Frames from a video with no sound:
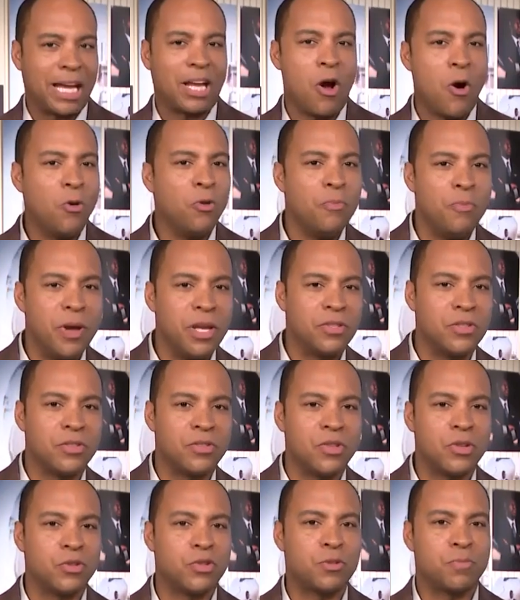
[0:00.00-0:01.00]
Black-owned
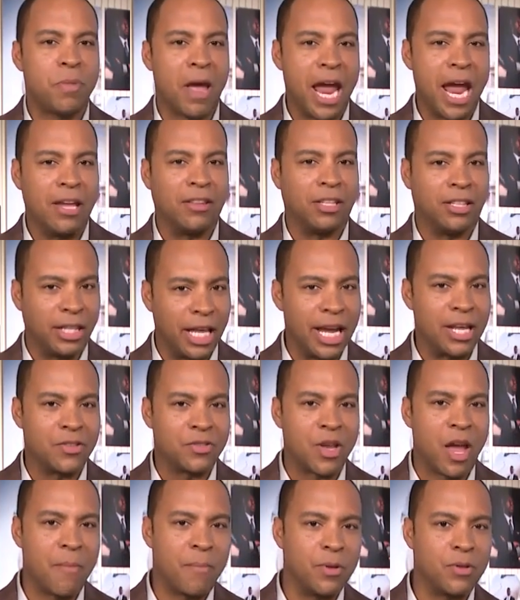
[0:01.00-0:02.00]
businesses span the
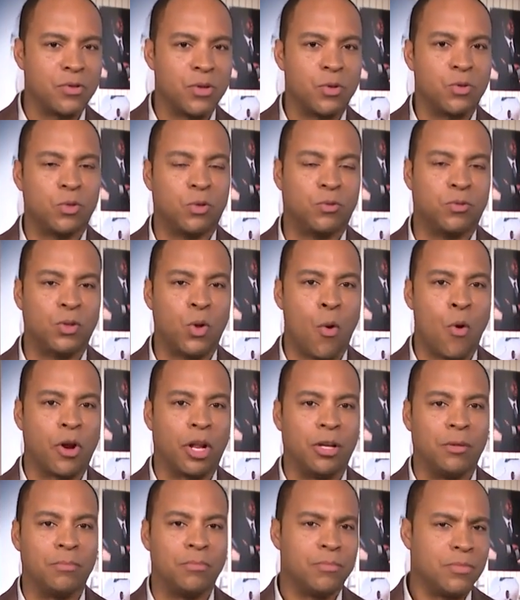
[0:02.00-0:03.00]
landscape in Central
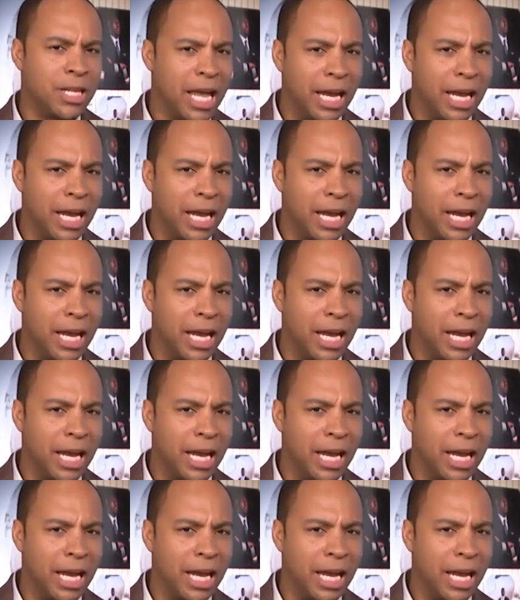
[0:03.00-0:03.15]
Florida.